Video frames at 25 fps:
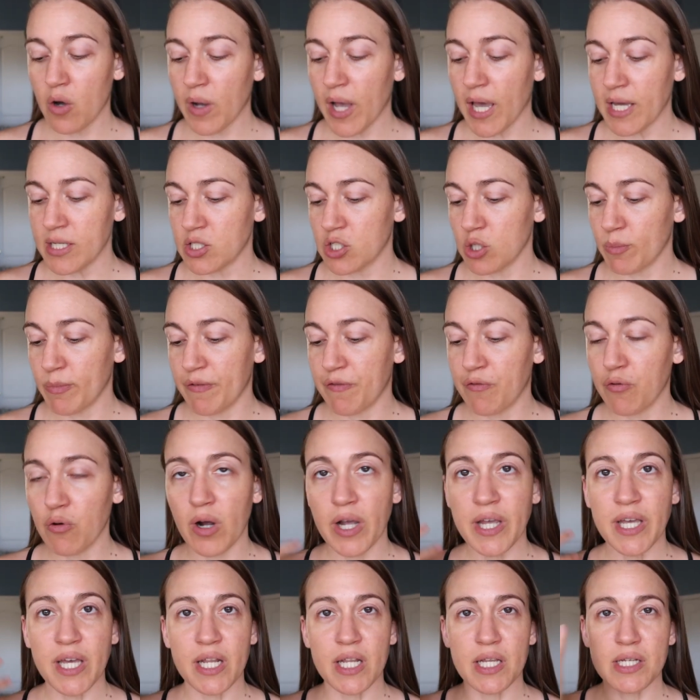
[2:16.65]
Okay, so
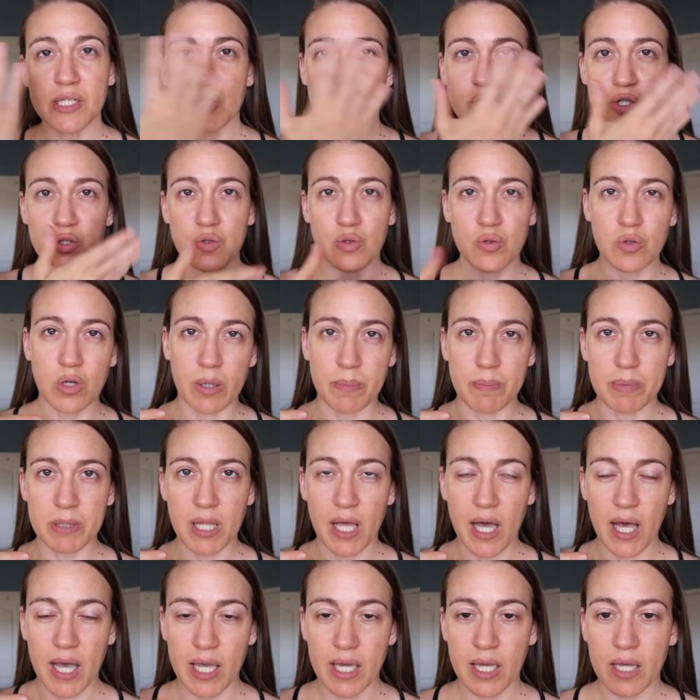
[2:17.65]
before I get into
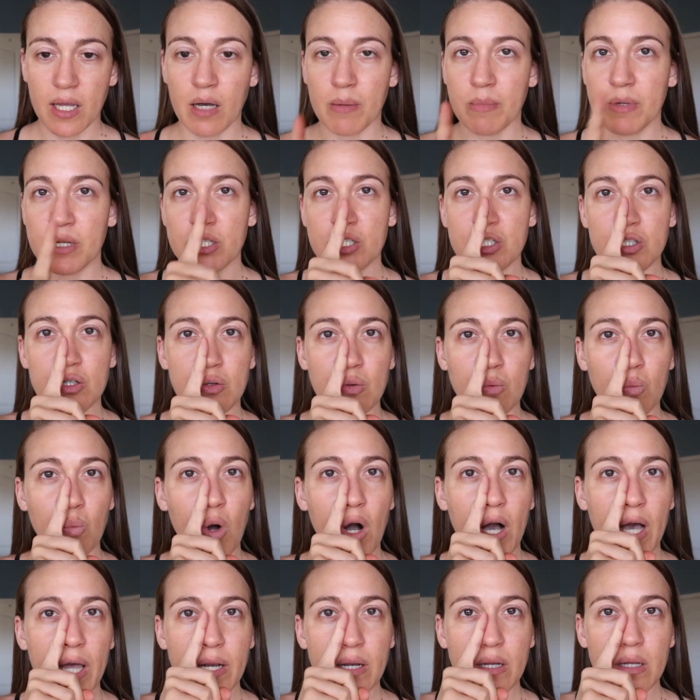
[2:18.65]
applying, I'm gonna do
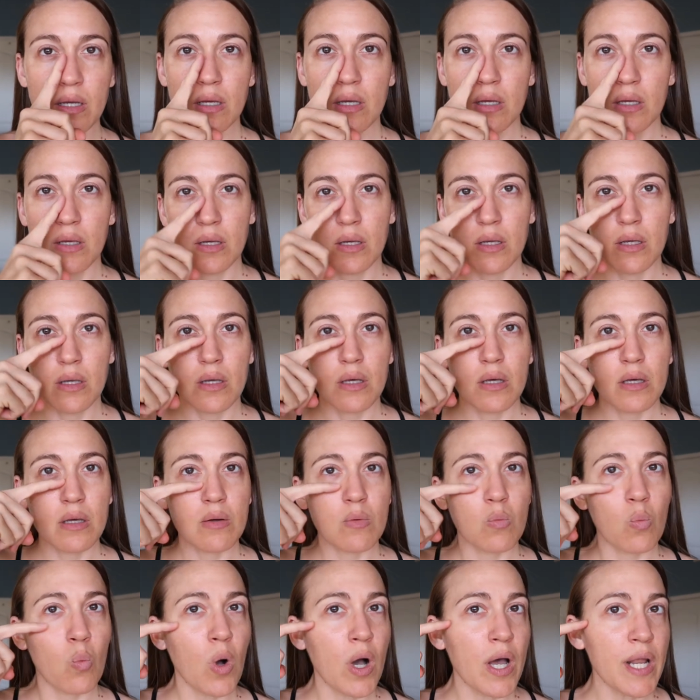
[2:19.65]
one,
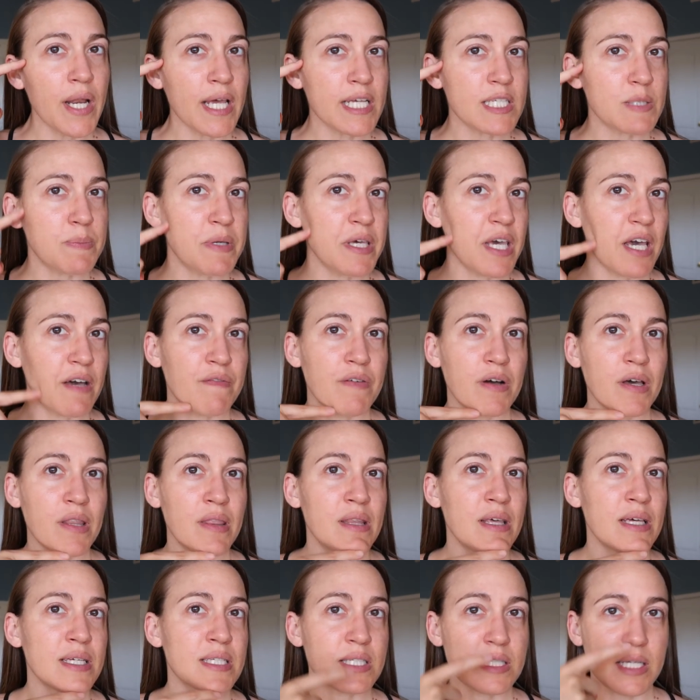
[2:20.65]
one SPF
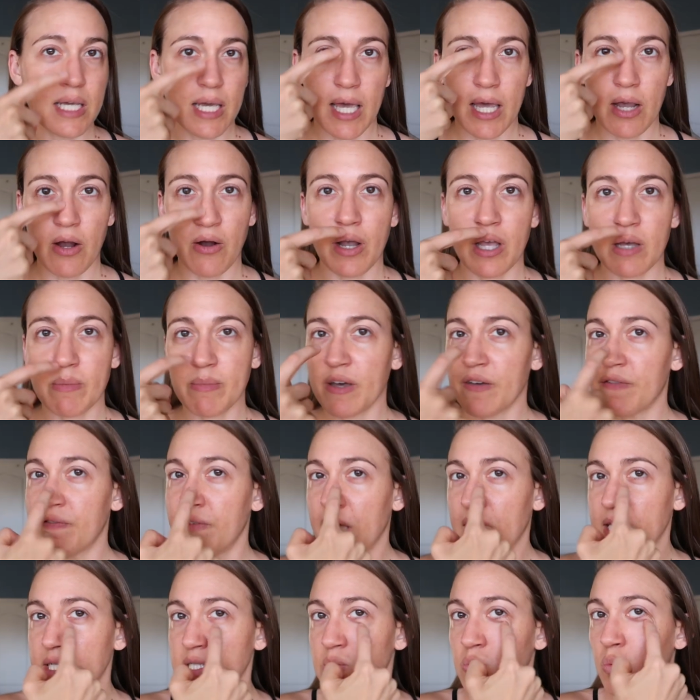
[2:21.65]
on this area of my
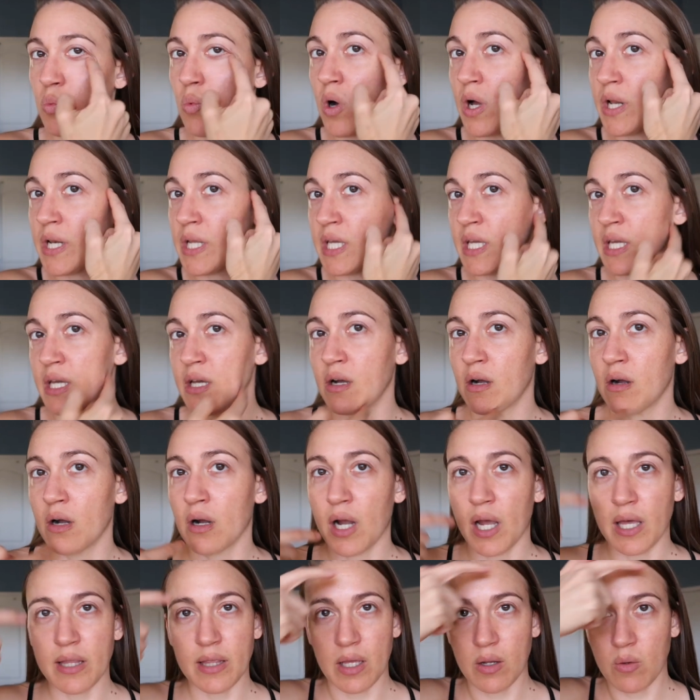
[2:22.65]
face, one
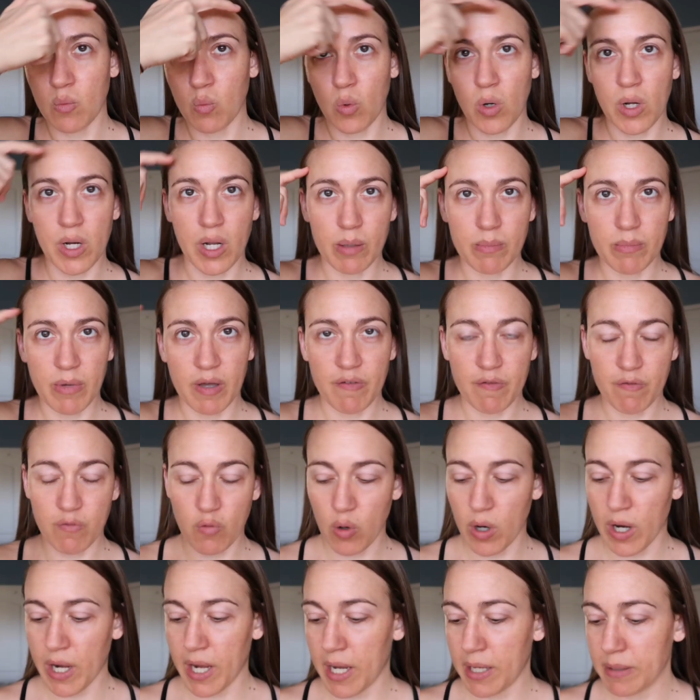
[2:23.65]
here, and then one on my
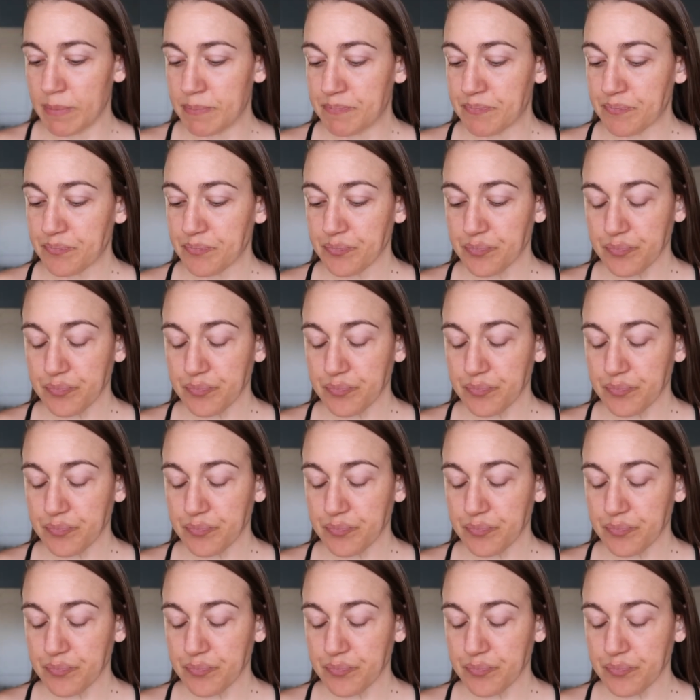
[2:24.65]
forehead.